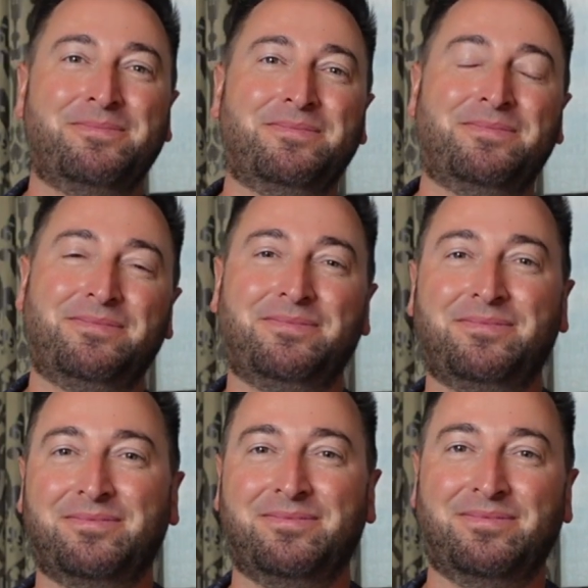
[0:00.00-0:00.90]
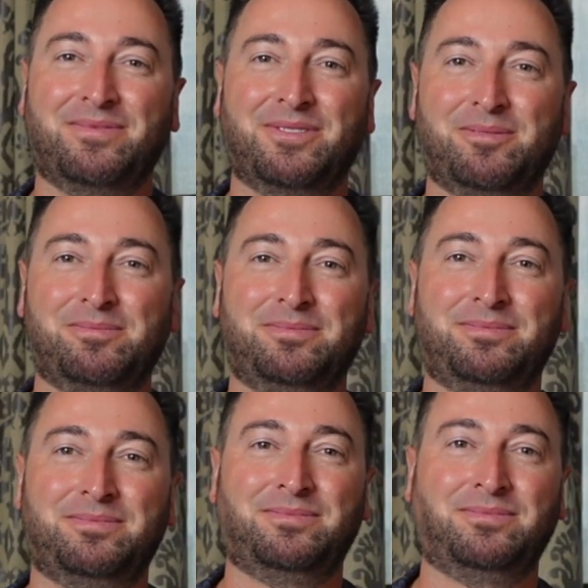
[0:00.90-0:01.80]

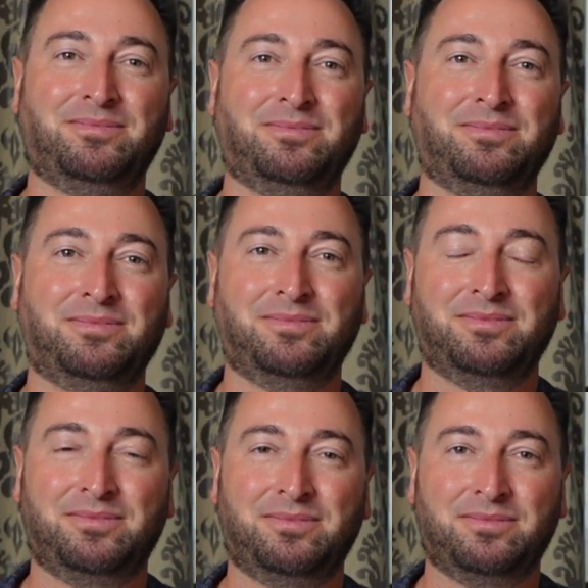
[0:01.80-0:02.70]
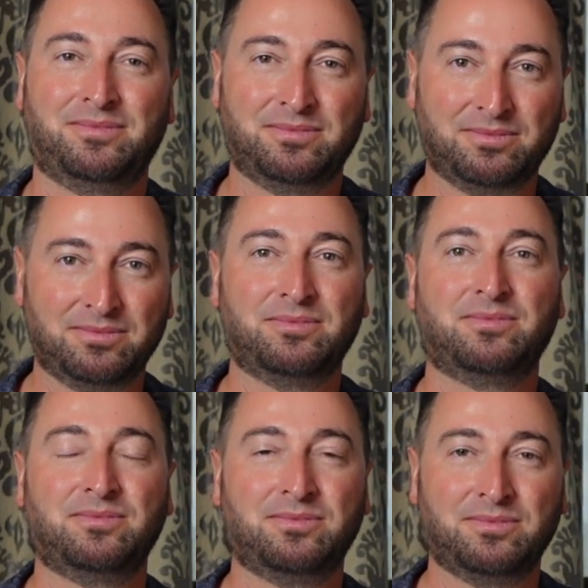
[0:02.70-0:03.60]

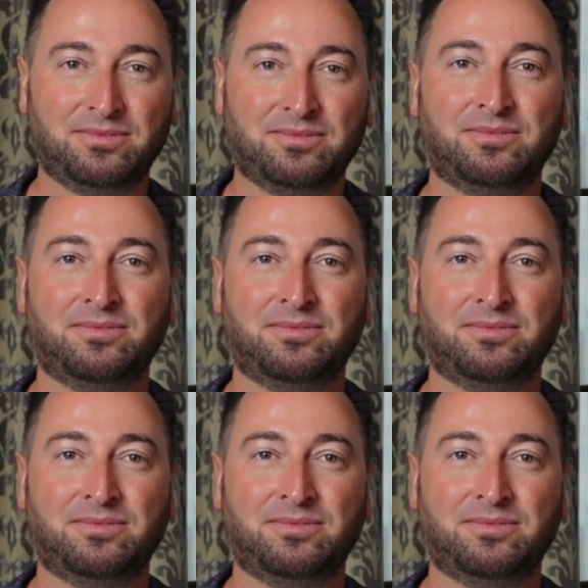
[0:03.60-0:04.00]
(not speaking)